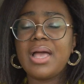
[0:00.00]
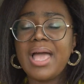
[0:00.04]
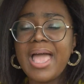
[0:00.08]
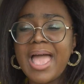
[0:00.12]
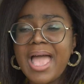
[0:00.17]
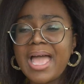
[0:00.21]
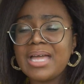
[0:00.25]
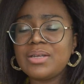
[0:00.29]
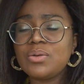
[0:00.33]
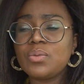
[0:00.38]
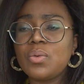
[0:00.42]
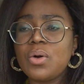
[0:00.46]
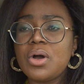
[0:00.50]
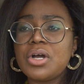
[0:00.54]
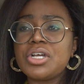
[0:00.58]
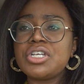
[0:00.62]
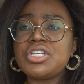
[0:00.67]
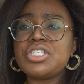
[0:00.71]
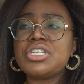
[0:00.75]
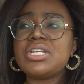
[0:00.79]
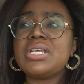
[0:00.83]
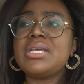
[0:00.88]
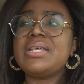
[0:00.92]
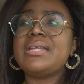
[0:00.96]

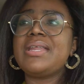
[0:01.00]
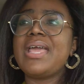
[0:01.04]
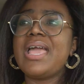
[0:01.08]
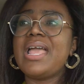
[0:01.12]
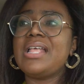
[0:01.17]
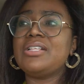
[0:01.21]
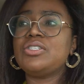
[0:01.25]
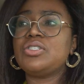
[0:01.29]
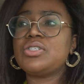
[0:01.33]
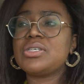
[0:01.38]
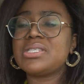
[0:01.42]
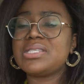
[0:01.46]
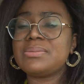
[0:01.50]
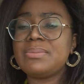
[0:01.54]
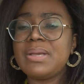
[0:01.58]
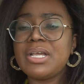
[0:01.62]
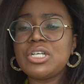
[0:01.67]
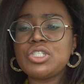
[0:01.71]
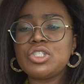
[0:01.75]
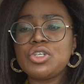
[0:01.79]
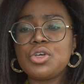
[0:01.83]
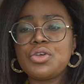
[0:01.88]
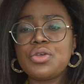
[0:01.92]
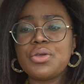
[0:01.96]
And just make
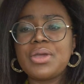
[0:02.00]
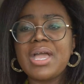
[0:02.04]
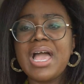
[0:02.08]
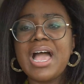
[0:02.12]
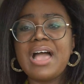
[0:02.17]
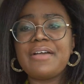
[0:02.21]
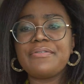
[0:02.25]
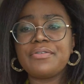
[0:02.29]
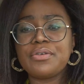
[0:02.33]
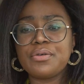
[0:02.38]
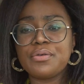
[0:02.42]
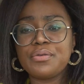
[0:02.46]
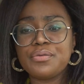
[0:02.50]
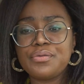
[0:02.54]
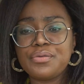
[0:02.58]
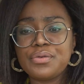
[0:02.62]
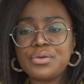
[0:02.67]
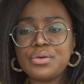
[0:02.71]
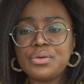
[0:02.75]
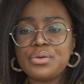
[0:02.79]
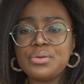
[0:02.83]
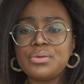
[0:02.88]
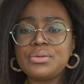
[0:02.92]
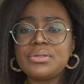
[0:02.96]
sure you have your
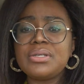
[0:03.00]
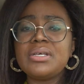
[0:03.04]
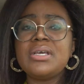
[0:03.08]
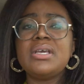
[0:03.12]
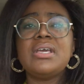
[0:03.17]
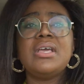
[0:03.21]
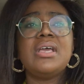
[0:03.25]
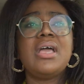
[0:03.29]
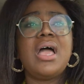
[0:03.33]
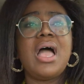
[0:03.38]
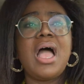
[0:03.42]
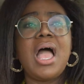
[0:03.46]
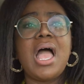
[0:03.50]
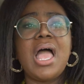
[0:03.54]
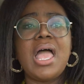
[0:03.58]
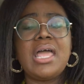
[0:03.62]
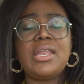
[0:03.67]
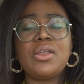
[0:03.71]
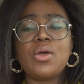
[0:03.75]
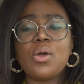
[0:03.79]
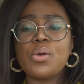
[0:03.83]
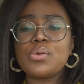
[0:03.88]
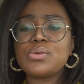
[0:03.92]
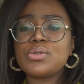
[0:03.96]
food,
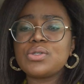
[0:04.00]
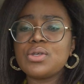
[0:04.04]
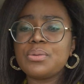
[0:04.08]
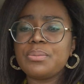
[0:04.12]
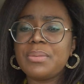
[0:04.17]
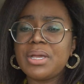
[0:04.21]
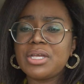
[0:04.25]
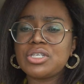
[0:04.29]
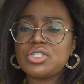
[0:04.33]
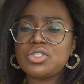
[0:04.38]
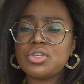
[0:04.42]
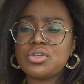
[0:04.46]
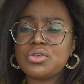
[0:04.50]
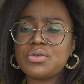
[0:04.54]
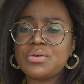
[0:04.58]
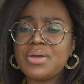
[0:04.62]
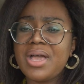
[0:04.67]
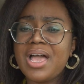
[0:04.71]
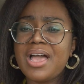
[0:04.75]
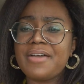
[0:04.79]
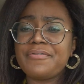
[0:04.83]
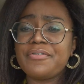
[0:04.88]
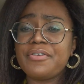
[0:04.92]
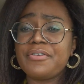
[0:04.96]
and also make sure you
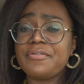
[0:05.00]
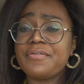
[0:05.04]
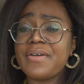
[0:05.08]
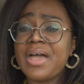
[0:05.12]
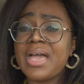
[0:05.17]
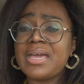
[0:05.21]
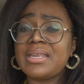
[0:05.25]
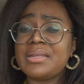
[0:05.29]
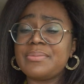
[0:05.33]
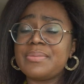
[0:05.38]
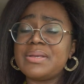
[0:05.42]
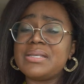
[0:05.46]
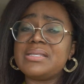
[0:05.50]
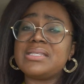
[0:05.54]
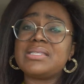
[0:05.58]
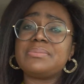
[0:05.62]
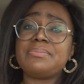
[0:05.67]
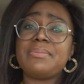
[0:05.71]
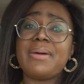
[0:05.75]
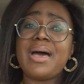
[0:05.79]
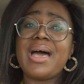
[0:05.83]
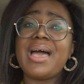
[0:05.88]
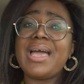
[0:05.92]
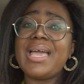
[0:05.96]
have your vitamins.
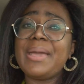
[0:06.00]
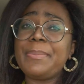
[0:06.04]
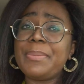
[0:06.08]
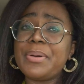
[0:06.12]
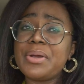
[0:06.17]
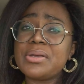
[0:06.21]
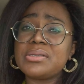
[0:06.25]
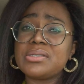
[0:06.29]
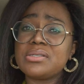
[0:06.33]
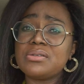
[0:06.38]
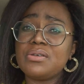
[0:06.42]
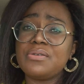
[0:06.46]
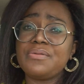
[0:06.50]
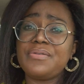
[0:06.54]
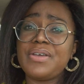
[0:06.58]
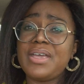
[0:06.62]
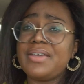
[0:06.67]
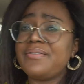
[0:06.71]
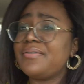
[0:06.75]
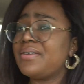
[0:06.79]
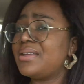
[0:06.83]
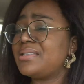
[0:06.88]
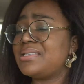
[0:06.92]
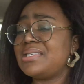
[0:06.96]
My personal
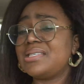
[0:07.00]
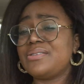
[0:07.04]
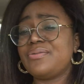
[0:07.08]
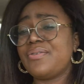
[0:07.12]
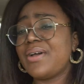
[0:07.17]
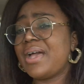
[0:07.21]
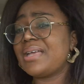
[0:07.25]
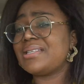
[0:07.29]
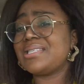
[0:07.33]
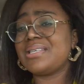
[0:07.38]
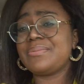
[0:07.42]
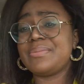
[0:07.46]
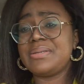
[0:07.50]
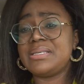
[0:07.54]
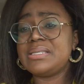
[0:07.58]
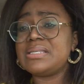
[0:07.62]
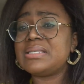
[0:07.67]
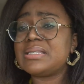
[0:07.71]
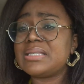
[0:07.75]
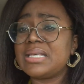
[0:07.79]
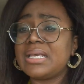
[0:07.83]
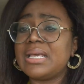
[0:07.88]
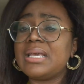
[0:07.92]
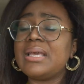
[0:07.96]
favorite is vitamin
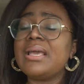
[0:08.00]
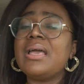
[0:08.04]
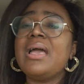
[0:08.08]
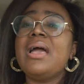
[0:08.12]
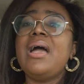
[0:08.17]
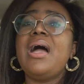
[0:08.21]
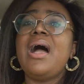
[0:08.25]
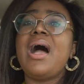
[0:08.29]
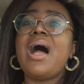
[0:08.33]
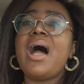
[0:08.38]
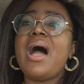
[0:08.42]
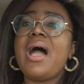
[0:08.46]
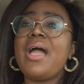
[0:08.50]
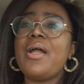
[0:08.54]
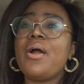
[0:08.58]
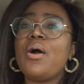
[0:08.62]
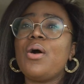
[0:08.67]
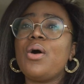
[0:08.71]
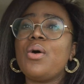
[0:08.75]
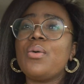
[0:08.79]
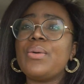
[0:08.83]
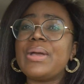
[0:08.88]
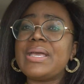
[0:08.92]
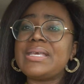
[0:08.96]
C. I
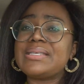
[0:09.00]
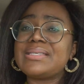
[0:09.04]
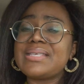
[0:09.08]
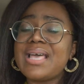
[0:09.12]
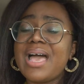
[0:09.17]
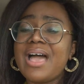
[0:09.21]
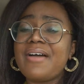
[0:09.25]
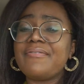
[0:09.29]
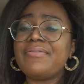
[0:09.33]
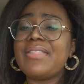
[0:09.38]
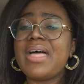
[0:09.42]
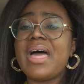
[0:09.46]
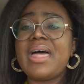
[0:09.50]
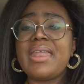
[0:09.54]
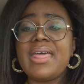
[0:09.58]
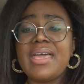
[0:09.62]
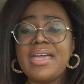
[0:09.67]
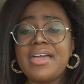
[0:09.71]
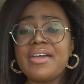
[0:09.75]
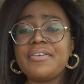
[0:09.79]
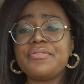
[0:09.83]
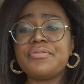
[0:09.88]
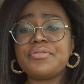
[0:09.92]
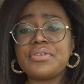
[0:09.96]
always have that
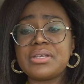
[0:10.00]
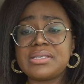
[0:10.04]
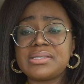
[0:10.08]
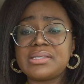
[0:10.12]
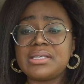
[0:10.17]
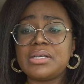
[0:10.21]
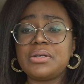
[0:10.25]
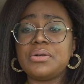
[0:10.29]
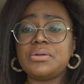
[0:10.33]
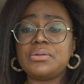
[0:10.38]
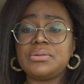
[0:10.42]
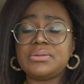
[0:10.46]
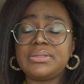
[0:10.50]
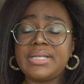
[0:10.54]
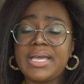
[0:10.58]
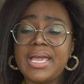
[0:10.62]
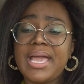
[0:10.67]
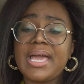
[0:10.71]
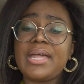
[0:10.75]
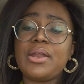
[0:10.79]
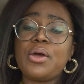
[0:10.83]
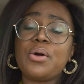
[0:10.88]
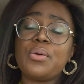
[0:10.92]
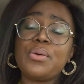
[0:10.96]
every single day,
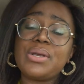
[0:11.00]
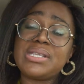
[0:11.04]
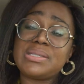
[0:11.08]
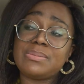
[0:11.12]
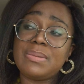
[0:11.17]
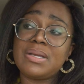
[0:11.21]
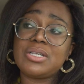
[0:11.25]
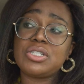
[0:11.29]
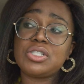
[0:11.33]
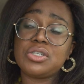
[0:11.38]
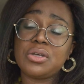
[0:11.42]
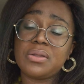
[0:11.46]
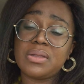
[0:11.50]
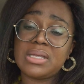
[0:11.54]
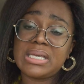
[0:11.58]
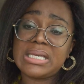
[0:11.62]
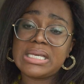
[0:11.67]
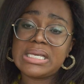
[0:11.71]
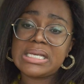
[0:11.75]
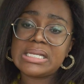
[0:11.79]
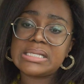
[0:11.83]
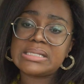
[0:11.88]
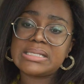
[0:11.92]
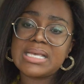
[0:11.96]
and I always make sure the
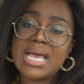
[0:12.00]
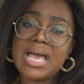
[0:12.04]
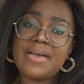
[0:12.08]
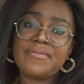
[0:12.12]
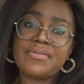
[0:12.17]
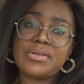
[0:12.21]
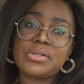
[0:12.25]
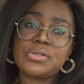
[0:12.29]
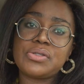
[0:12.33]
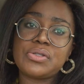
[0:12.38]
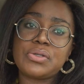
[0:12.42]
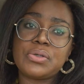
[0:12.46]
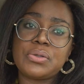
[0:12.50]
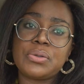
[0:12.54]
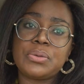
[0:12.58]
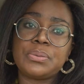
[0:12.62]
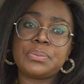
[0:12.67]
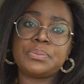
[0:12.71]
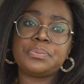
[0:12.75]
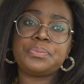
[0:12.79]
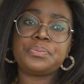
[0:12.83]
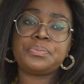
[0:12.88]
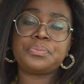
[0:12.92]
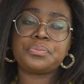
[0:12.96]
kids have it too.